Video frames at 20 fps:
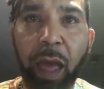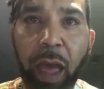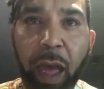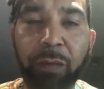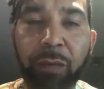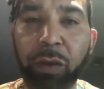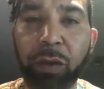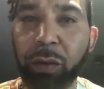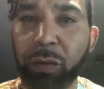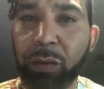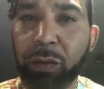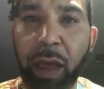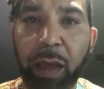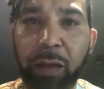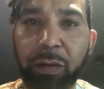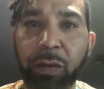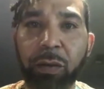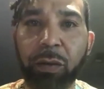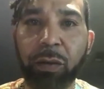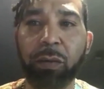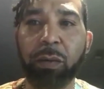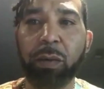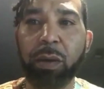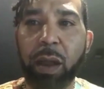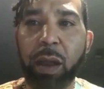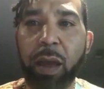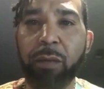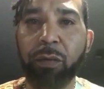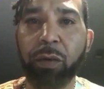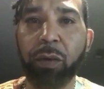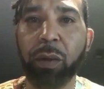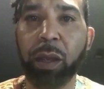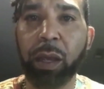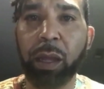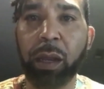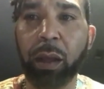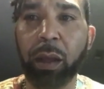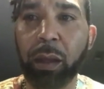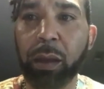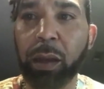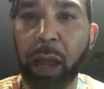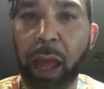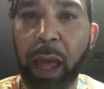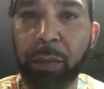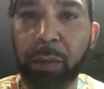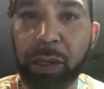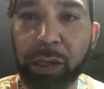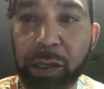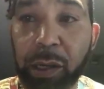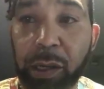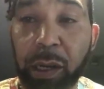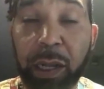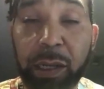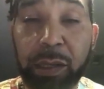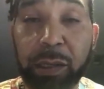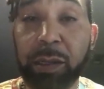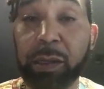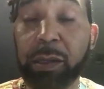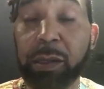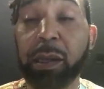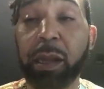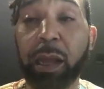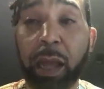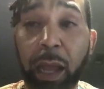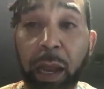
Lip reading: have your tattoo never get undamaged unless it's in an